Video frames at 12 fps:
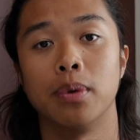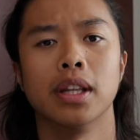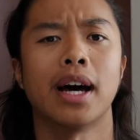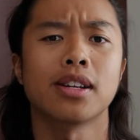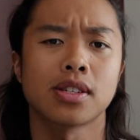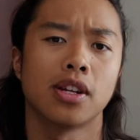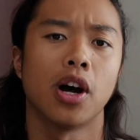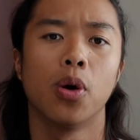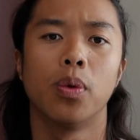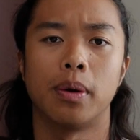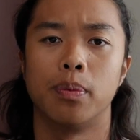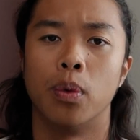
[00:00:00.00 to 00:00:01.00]
Let us know
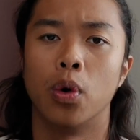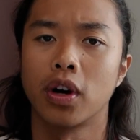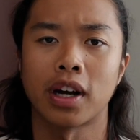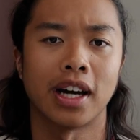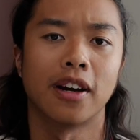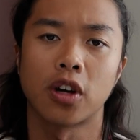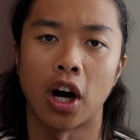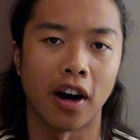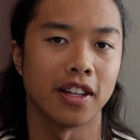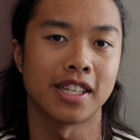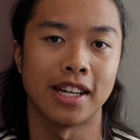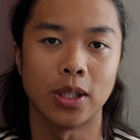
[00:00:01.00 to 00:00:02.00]
what more kind of
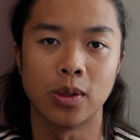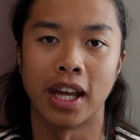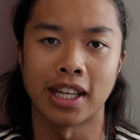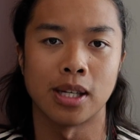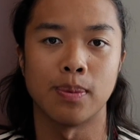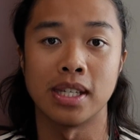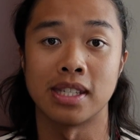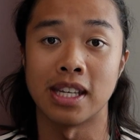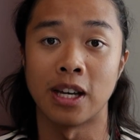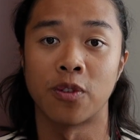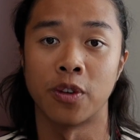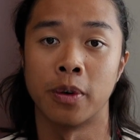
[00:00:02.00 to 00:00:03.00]
content you'd like to be
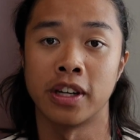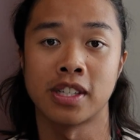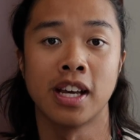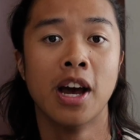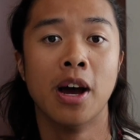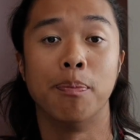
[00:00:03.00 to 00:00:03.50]
seeing from us,